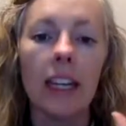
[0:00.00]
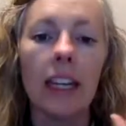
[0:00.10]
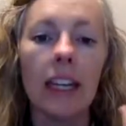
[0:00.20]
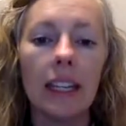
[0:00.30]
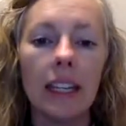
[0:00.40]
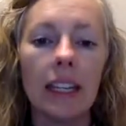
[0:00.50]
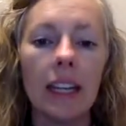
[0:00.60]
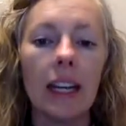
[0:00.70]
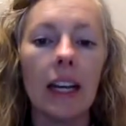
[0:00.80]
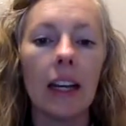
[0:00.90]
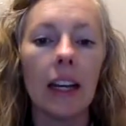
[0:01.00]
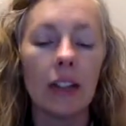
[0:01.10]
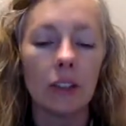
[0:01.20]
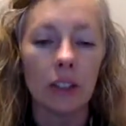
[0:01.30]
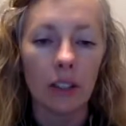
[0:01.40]
eating
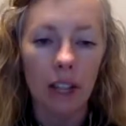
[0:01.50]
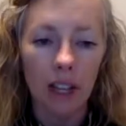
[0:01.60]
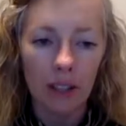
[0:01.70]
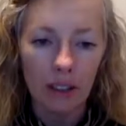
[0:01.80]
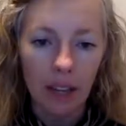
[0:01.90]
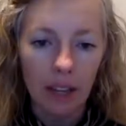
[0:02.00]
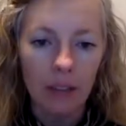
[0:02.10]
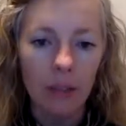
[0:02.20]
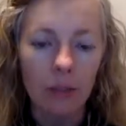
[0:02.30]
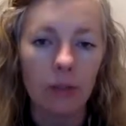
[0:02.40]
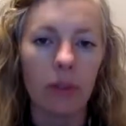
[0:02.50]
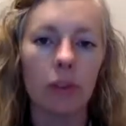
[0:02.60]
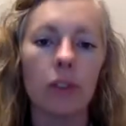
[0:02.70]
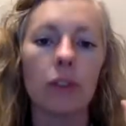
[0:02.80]
lots of good fruit.